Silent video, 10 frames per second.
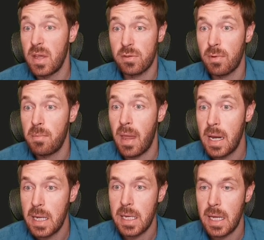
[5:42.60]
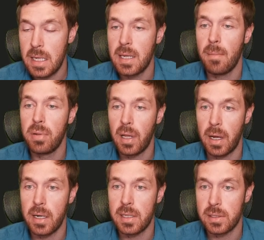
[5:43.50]
is remaining in the
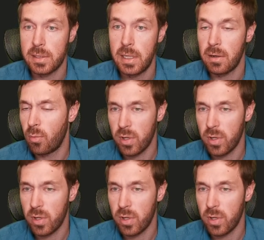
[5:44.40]
blood is here.